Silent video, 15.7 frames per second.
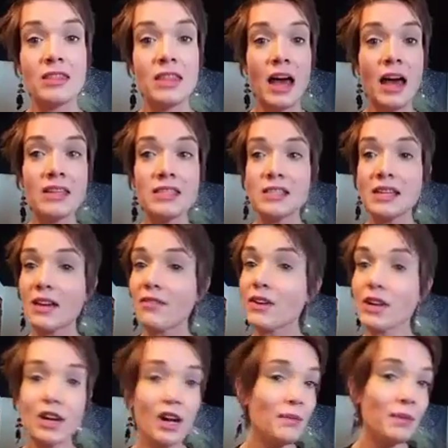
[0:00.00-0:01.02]
That's
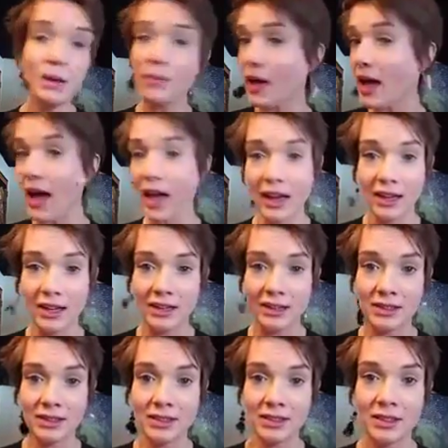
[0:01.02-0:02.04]
never coming back.
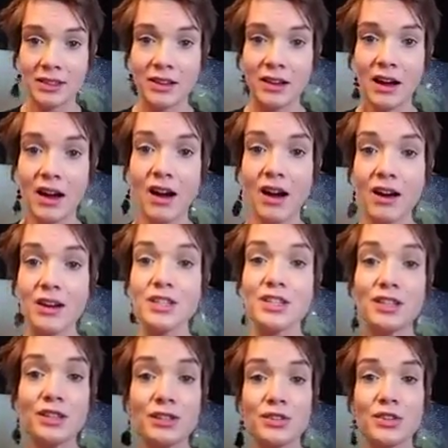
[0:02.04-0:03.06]
Our
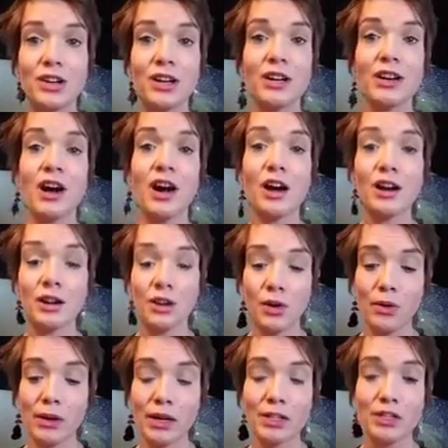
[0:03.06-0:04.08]
children are
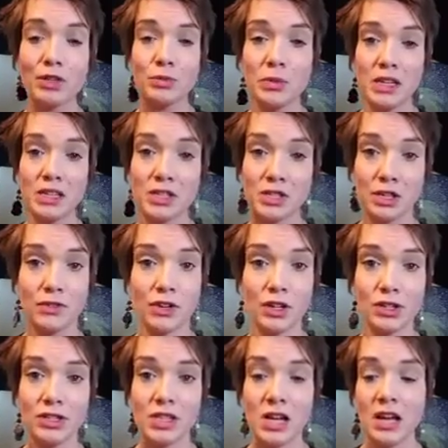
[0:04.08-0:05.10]
going to be
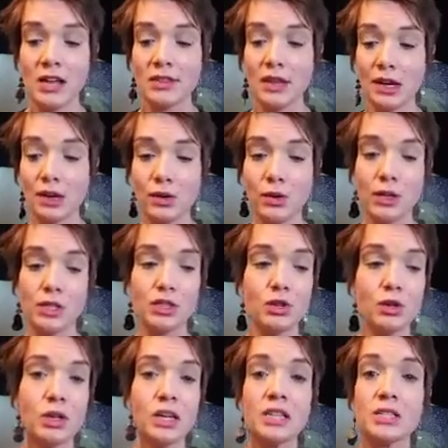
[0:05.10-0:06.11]
servers. They are going
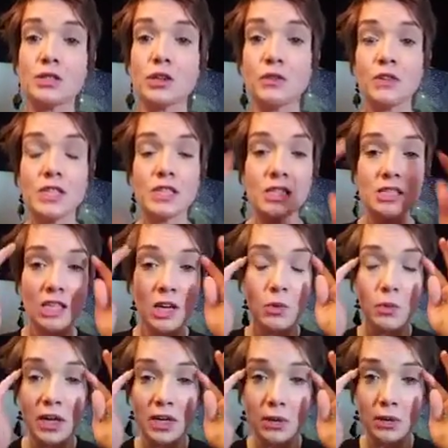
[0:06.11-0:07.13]
to create services
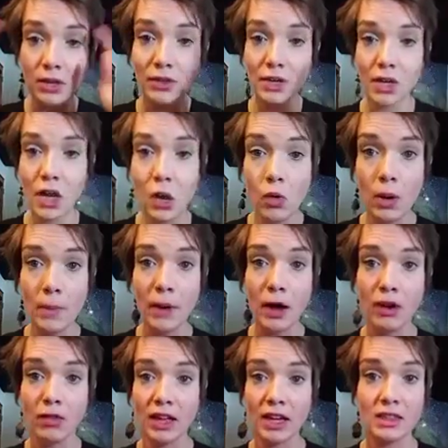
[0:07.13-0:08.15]
that we don't even know
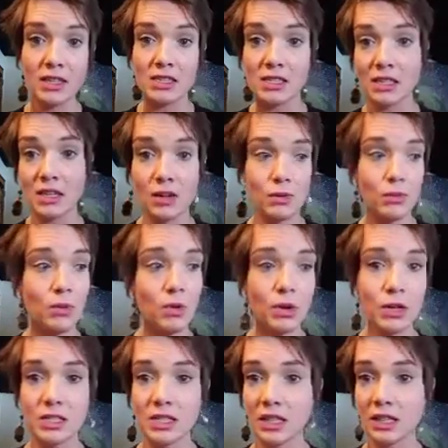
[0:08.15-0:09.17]
about, like this legal
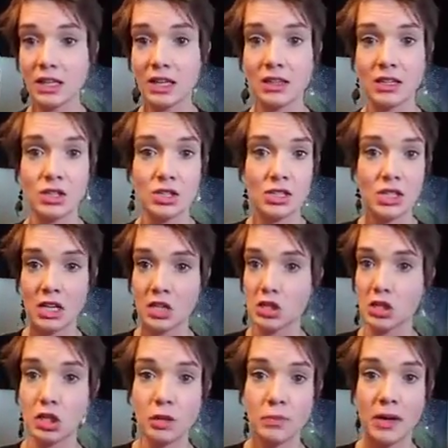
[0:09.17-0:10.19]
warranty thing that just
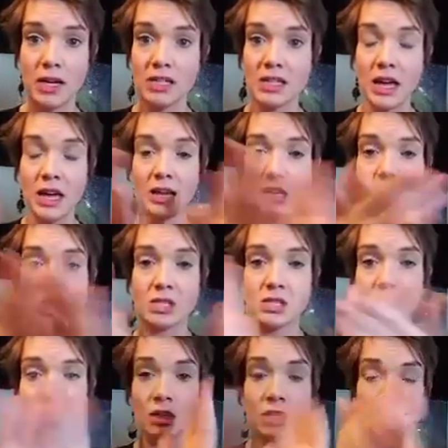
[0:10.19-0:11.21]
took my debt and
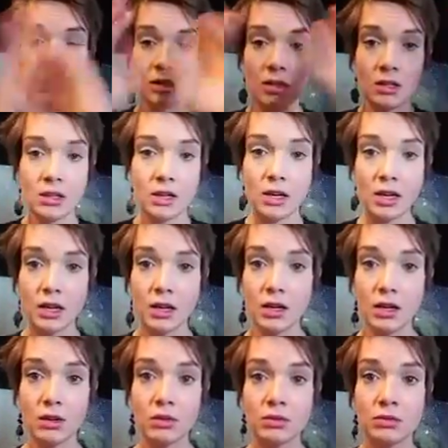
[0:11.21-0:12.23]
just, there you
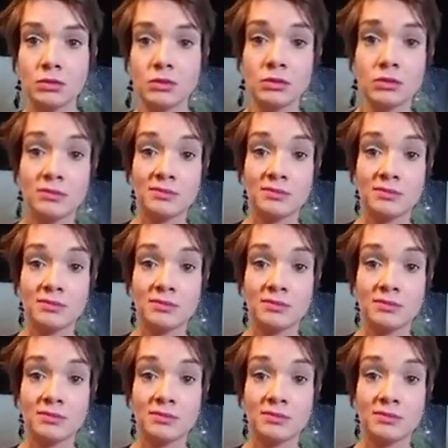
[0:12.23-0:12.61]
go.